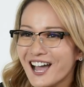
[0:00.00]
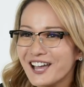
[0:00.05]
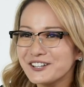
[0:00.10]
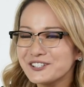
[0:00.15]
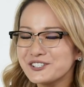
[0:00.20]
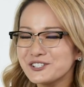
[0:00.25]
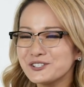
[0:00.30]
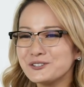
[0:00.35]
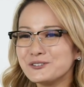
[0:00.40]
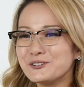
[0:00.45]

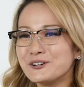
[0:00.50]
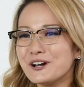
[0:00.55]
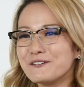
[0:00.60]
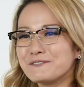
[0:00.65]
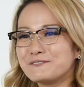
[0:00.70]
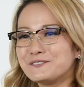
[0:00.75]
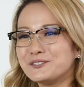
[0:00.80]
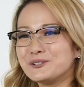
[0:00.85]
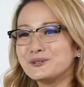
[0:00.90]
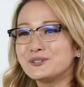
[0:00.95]
I do
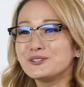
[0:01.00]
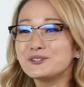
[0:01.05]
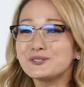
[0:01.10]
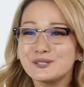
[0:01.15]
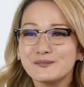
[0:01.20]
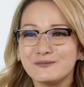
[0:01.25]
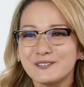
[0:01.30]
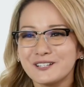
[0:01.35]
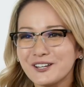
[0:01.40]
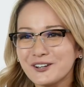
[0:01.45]
a few
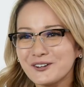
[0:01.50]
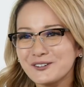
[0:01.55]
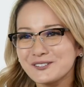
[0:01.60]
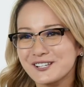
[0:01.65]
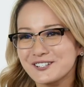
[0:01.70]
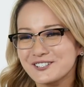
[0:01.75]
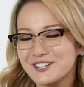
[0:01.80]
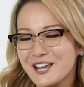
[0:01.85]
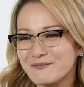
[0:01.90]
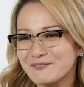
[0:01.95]
YouTube
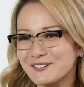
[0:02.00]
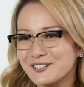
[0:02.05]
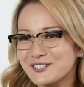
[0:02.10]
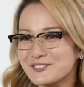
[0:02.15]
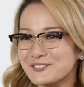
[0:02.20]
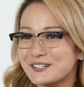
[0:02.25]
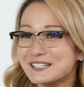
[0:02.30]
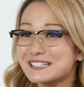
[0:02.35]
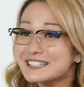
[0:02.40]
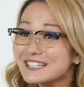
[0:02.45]
videos on
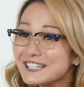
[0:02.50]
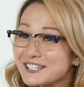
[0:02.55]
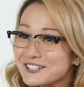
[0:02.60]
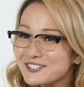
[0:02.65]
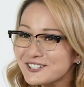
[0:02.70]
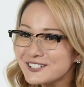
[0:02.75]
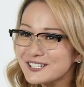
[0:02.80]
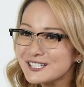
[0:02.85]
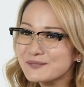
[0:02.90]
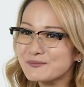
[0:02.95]
Japanese
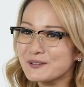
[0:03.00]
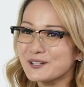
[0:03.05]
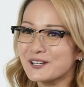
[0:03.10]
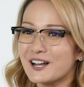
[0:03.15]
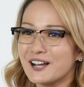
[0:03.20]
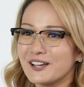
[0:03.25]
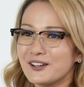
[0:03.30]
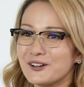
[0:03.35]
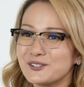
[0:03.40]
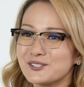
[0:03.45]
translations,
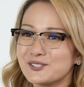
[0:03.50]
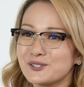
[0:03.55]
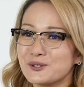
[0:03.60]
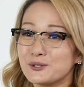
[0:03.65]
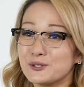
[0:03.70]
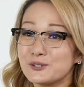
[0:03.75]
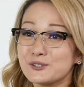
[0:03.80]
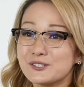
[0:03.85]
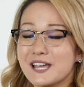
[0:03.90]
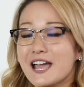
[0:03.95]
but I
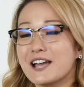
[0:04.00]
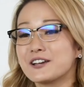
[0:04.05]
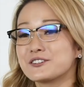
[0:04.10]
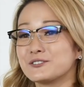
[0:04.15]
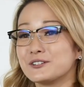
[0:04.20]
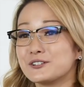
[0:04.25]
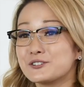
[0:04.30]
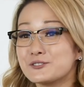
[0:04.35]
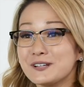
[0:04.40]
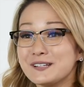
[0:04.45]
also used to
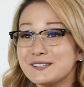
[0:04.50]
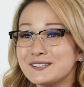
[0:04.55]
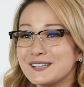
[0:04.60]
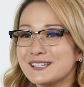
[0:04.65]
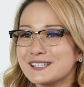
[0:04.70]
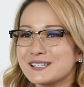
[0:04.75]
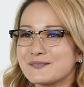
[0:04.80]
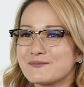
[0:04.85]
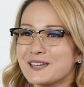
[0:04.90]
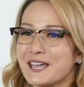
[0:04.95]
actually
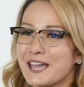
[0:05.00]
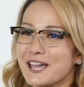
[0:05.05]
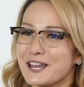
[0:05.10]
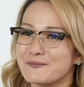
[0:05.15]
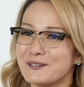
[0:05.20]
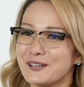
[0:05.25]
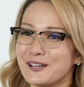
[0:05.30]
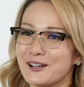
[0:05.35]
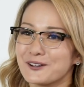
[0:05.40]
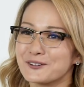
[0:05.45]
translate some of the
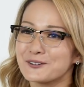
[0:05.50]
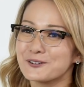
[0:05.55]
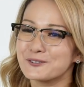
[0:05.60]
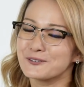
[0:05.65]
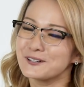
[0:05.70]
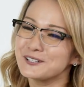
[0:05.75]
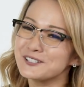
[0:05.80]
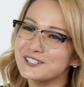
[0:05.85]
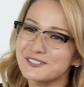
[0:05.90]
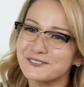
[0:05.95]
anime on
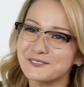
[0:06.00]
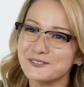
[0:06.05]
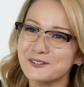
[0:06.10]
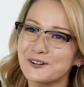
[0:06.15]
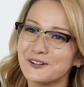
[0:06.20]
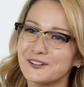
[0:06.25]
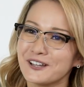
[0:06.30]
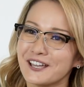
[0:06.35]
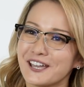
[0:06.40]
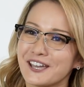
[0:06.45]

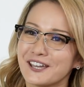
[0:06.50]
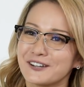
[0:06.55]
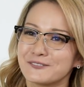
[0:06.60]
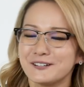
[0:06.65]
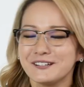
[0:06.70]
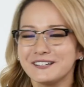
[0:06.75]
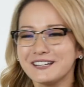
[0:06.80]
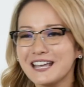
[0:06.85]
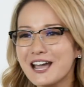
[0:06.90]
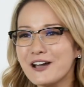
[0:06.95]
Crunchyroll,
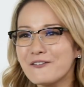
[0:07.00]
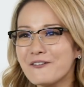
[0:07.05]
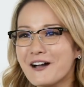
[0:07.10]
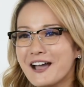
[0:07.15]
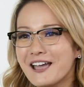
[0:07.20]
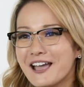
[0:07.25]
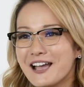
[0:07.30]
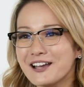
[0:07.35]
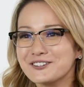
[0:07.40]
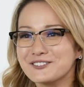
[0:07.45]
and right now
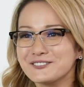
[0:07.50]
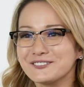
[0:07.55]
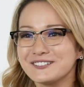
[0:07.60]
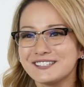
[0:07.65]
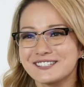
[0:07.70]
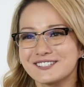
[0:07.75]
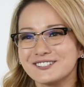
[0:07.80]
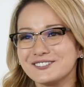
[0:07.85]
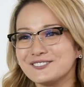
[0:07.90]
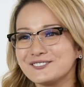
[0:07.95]
I
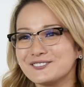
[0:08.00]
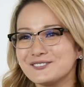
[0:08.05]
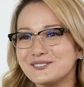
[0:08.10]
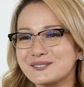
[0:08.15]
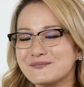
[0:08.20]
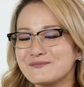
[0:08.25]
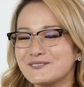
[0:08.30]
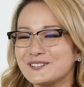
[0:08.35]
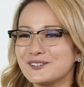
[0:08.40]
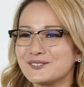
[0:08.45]
actually still
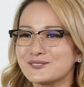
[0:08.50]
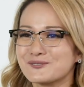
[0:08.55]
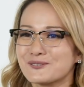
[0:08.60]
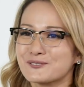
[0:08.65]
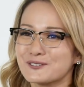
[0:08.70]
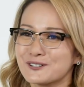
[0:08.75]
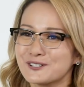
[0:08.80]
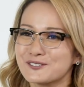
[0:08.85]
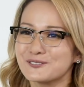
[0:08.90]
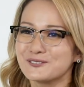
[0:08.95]
do some videos
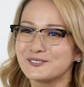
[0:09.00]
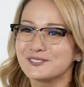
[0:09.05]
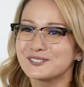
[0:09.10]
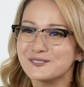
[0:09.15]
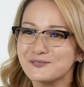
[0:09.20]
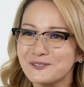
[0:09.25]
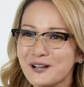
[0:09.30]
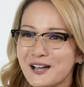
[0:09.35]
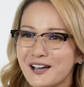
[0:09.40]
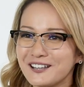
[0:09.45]
with
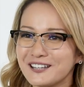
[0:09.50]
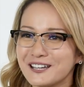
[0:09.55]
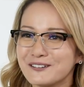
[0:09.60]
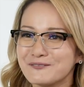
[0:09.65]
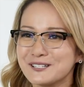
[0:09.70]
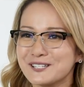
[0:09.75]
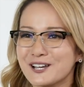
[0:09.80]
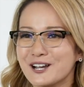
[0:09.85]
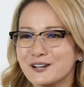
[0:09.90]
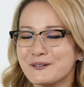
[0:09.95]
Crunchyroll as well,
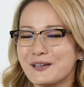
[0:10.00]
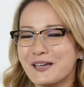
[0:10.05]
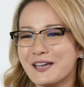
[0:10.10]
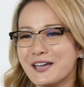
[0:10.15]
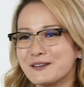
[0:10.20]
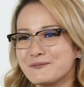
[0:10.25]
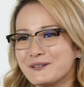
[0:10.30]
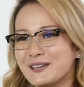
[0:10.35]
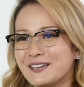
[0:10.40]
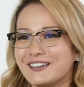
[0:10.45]
and we talk about
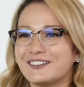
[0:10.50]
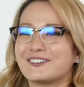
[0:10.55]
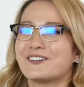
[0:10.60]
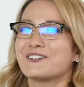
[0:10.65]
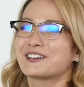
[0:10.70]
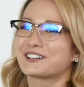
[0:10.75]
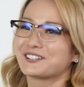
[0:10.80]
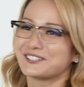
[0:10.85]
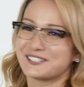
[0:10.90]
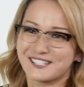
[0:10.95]
anime and
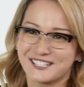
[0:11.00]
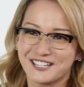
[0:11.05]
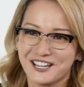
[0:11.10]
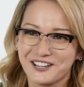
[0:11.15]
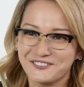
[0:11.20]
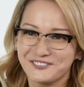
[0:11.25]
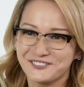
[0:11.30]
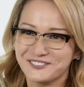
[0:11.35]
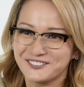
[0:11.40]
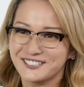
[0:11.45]
all that good
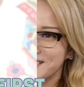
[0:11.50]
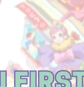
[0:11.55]
stuff.